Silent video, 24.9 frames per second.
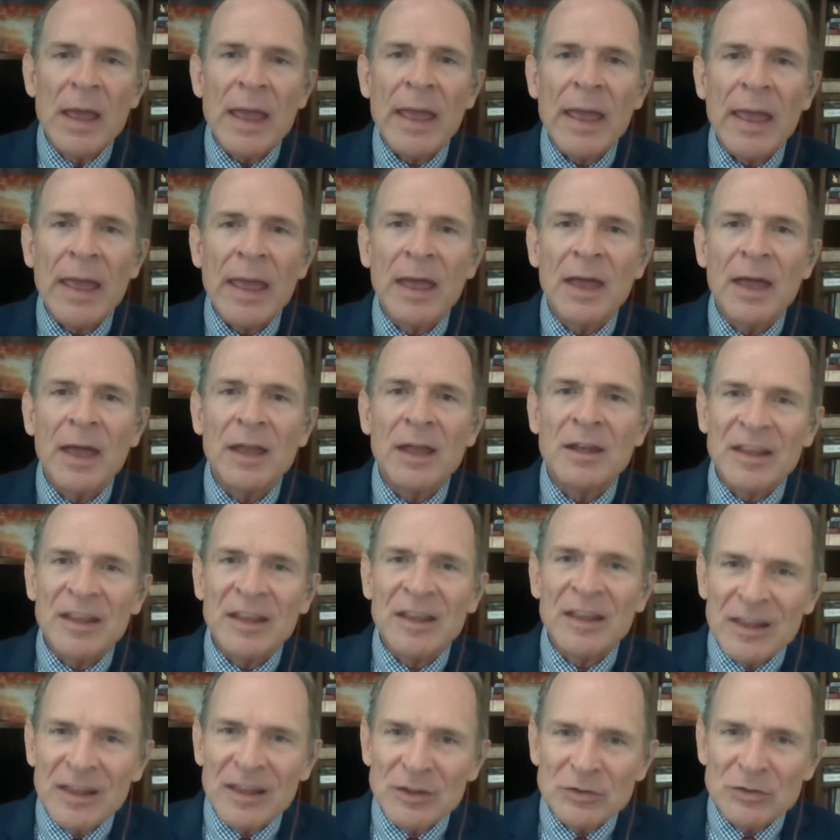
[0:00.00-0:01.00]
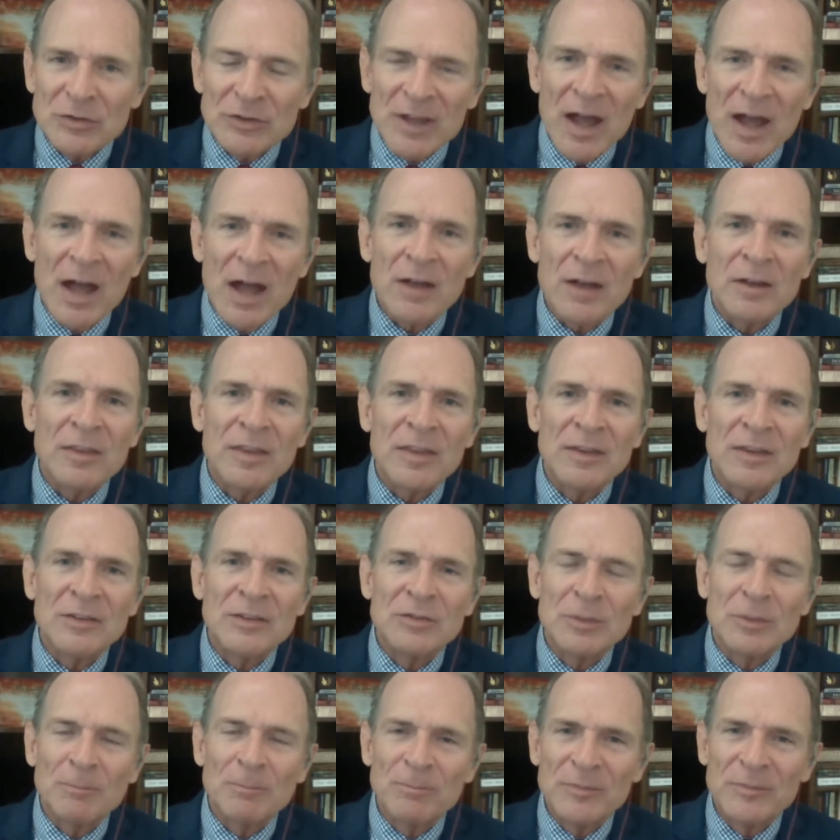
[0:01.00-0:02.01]
And he's got
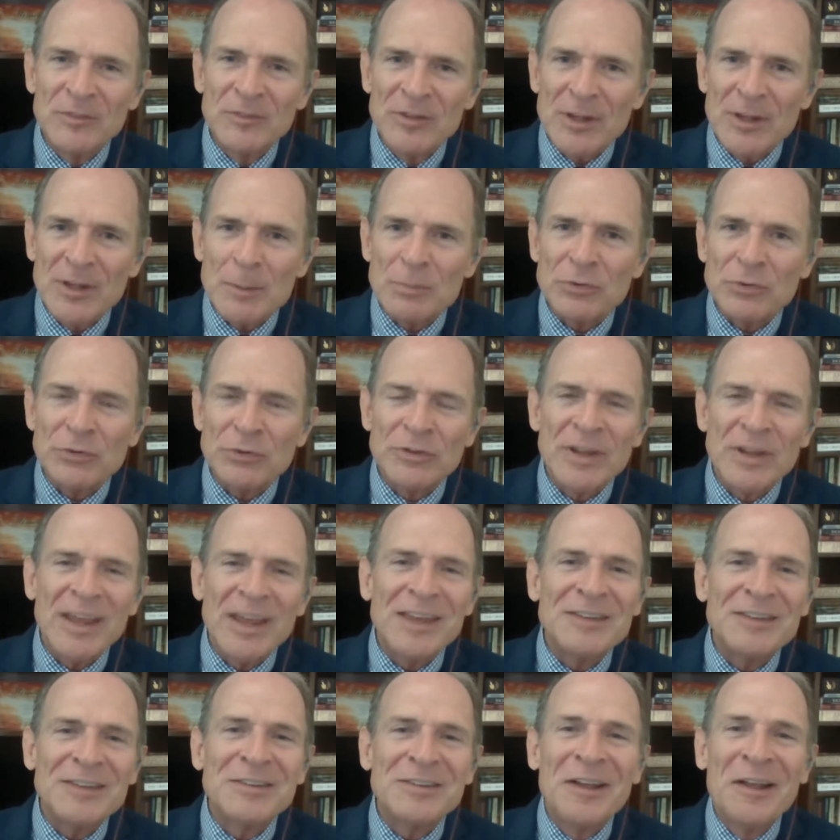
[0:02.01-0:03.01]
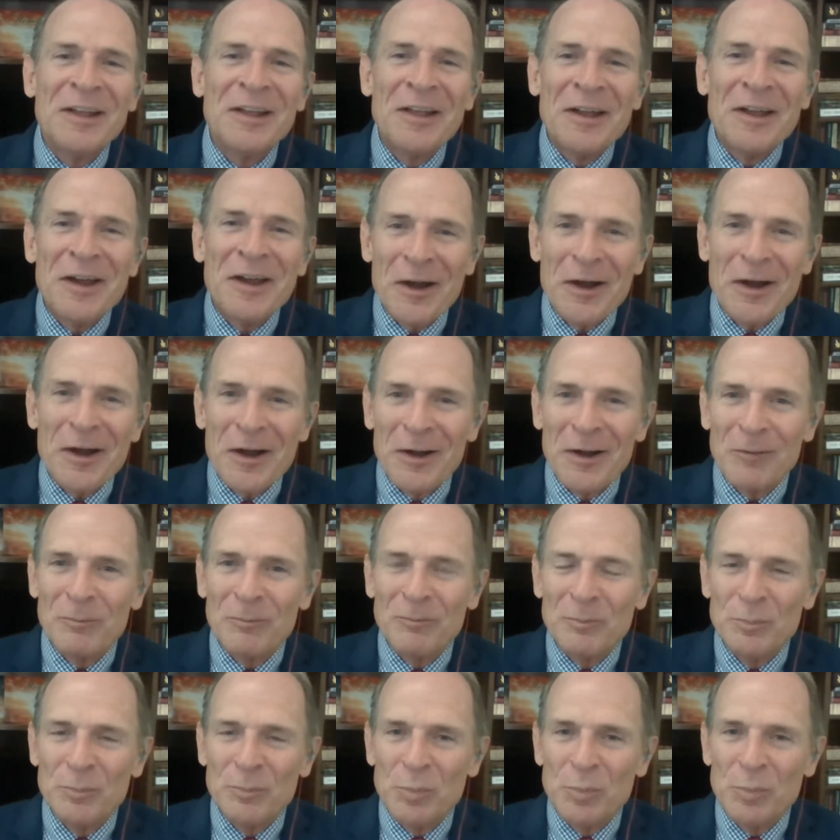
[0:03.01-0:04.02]
these deep state
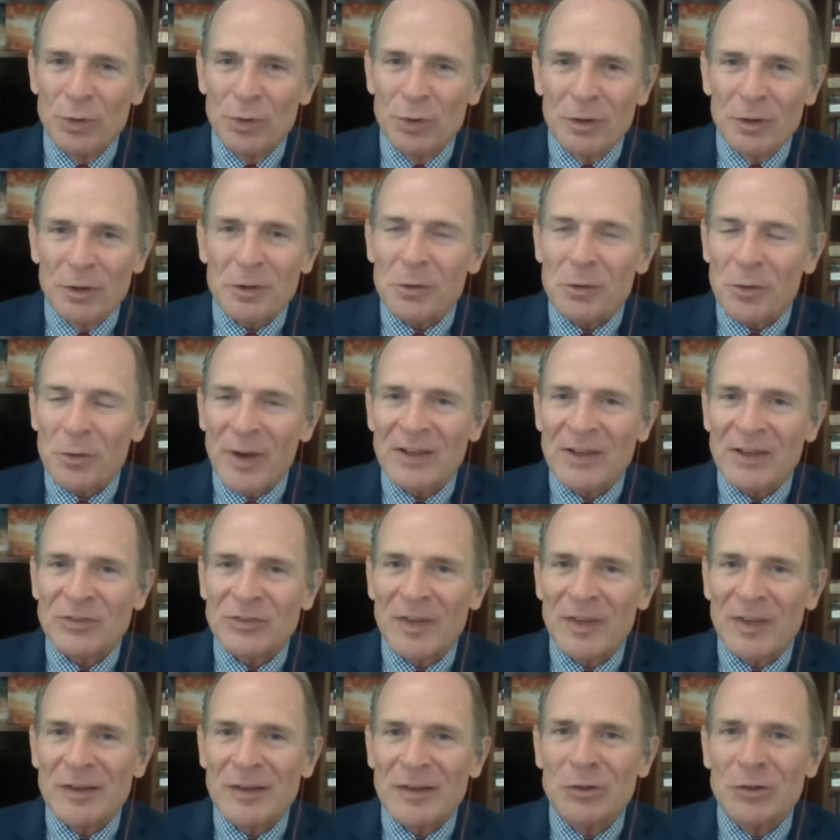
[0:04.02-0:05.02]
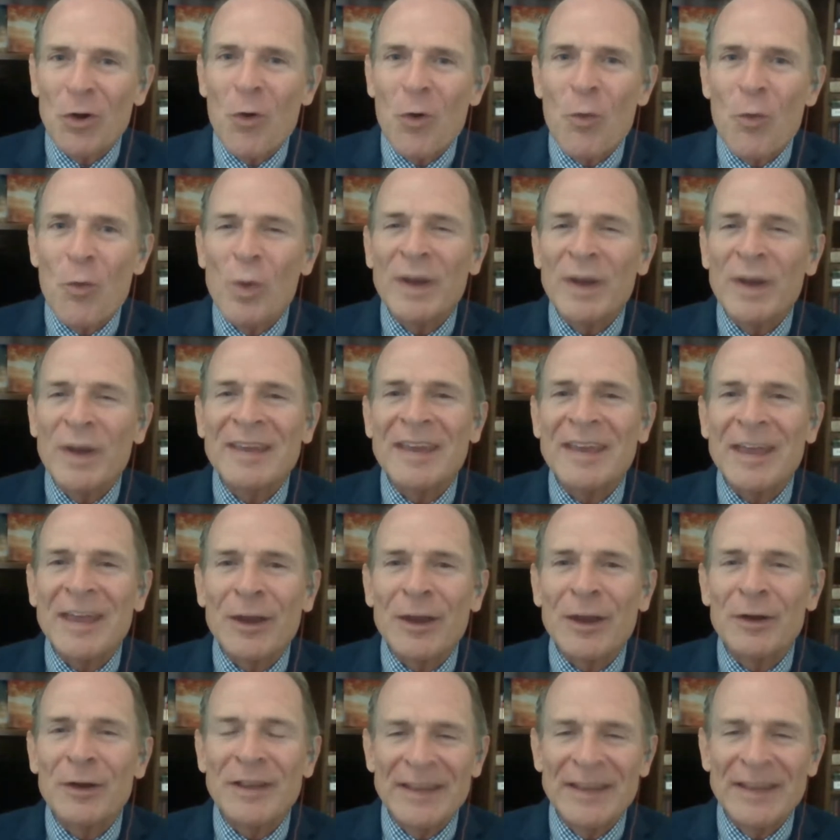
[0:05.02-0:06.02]
bureaucrats that don't want to
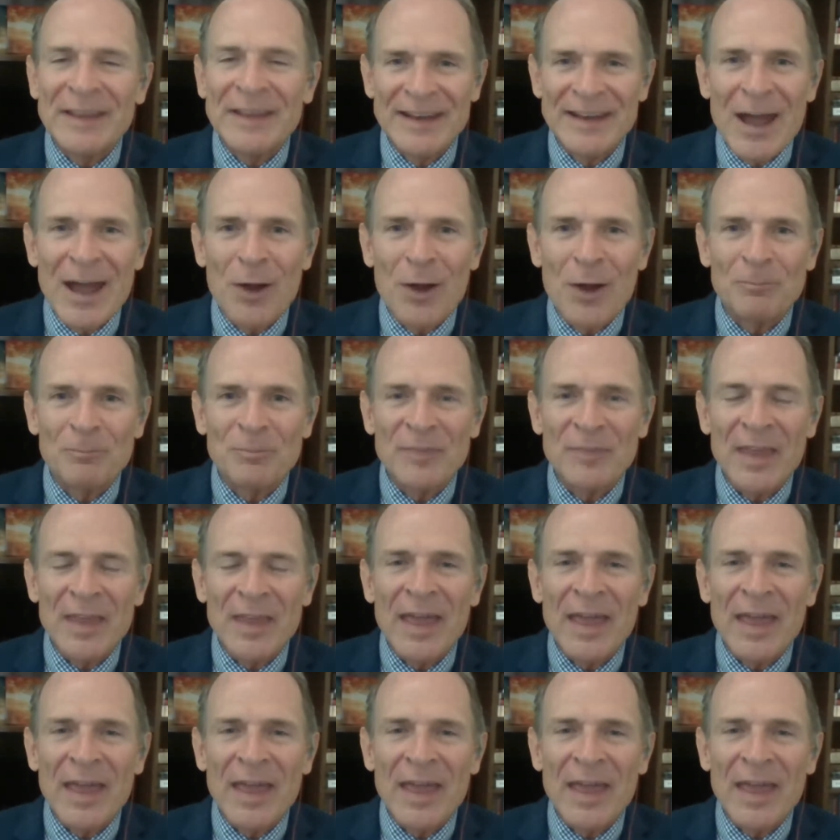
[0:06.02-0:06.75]
carry it out.